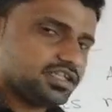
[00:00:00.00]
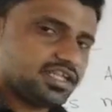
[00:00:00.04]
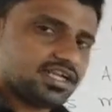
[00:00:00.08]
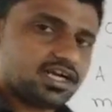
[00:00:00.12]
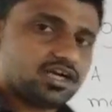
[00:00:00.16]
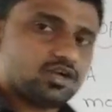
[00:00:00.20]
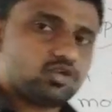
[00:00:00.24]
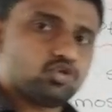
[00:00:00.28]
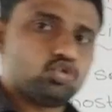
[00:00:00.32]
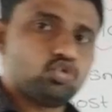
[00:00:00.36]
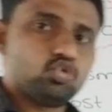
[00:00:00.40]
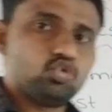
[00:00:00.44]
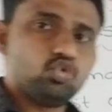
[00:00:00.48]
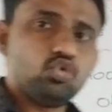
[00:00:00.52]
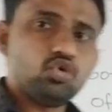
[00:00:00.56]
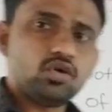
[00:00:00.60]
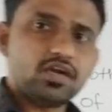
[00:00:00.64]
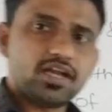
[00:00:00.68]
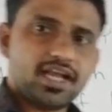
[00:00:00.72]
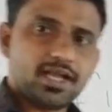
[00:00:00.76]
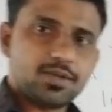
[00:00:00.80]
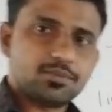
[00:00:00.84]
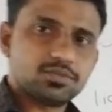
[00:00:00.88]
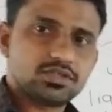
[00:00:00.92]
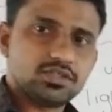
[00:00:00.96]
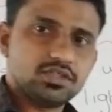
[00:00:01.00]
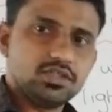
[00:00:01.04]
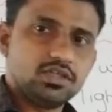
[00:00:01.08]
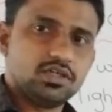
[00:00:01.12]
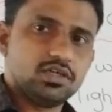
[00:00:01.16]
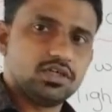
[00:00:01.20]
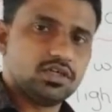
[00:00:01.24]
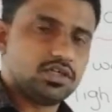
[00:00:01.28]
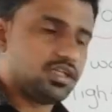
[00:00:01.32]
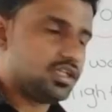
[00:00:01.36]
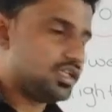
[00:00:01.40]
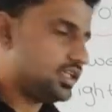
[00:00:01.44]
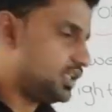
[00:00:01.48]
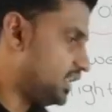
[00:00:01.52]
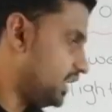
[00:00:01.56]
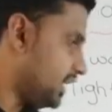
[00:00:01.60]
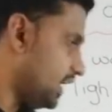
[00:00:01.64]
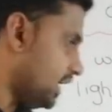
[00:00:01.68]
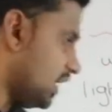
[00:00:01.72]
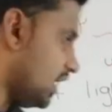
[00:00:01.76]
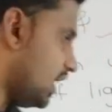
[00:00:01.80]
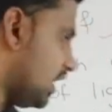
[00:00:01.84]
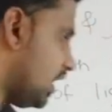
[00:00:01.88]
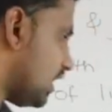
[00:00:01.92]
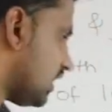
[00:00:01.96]
there are two types.
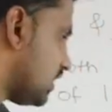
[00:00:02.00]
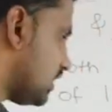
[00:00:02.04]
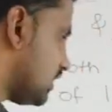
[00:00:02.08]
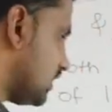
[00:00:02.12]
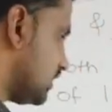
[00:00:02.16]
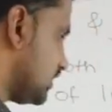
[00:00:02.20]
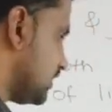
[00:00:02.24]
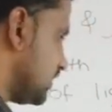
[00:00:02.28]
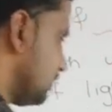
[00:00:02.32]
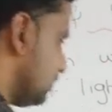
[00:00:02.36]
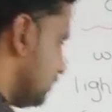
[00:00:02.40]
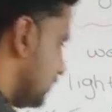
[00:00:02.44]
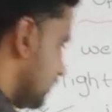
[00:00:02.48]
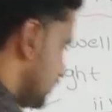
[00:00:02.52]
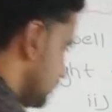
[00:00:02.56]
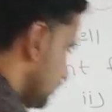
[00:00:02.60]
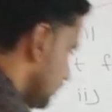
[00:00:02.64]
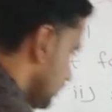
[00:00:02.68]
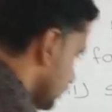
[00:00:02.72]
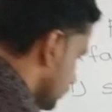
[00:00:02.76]
They are nothing but